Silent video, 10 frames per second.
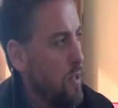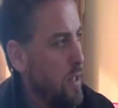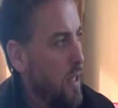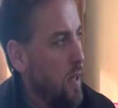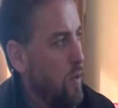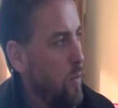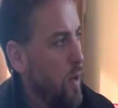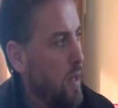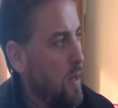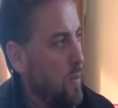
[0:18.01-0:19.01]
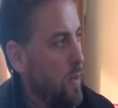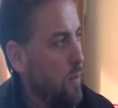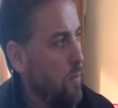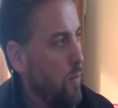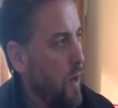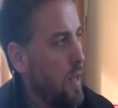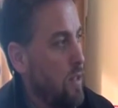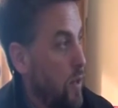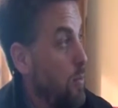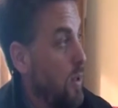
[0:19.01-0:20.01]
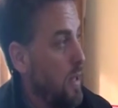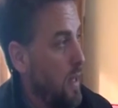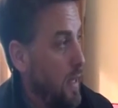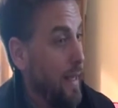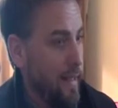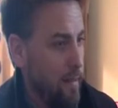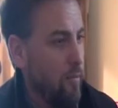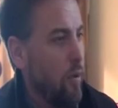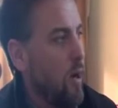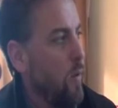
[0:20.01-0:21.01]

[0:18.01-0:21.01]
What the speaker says: thing to get underway because we had to start building that like right